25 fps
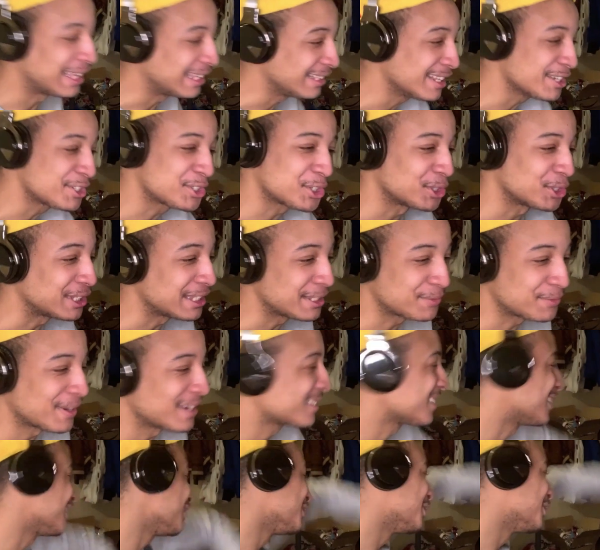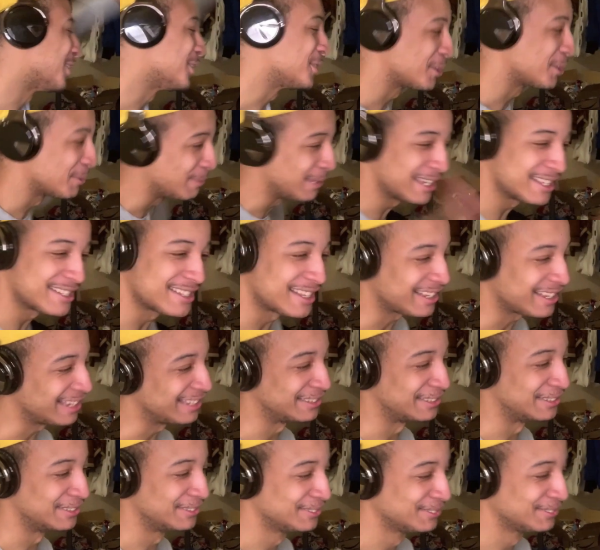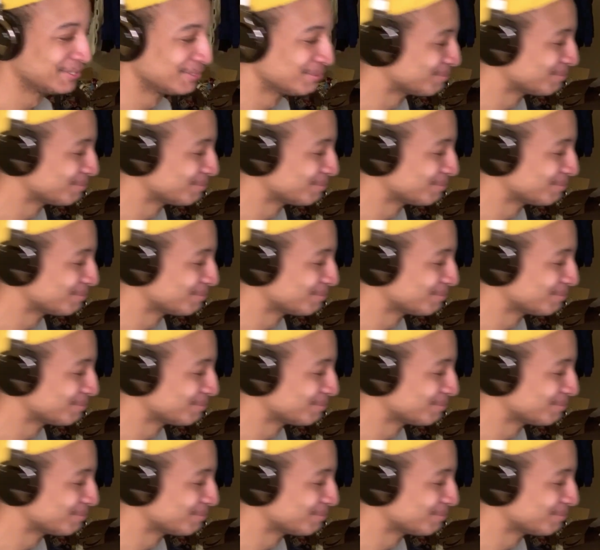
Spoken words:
Then they showed his face, I done 100 meters again.